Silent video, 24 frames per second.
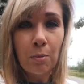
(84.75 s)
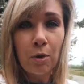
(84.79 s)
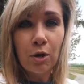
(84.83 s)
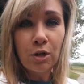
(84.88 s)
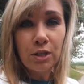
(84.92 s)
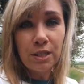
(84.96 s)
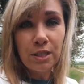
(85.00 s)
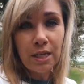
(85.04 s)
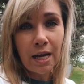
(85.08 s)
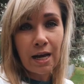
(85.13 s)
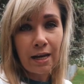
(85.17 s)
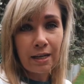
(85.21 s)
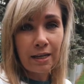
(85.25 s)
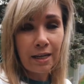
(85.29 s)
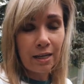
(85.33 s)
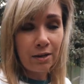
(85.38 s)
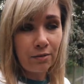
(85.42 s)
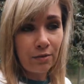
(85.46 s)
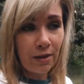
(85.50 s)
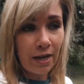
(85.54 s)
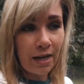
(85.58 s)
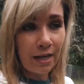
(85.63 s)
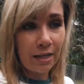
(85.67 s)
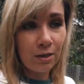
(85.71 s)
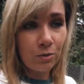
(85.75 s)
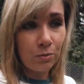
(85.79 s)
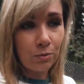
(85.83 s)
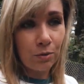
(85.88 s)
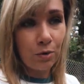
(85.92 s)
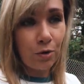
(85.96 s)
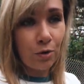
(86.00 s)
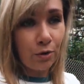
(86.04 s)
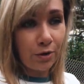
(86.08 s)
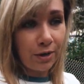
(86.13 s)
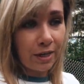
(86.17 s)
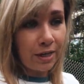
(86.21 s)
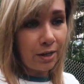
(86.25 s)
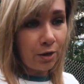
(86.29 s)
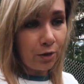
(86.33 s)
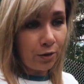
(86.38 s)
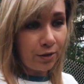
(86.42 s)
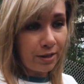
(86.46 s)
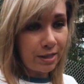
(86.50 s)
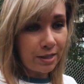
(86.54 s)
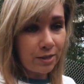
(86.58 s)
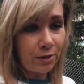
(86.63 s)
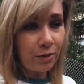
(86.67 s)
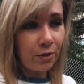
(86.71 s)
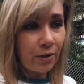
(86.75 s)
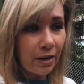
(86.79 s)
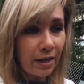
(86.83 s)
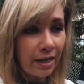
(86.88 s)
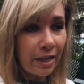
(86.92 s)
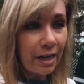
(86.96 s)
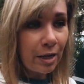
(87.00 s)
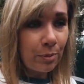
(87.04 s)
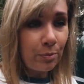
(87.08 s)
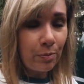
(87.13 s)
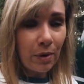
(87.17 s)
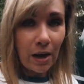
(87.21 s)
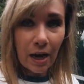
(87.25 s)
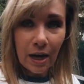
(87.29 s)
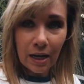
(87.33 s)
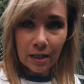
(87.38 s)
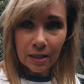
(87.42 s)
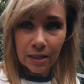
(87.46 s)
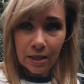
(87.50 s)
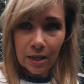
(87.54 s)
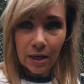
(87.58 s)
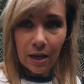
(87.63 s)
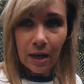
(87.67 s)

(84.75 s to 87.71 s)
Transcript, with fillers: Most Heartland fans will already know this already, but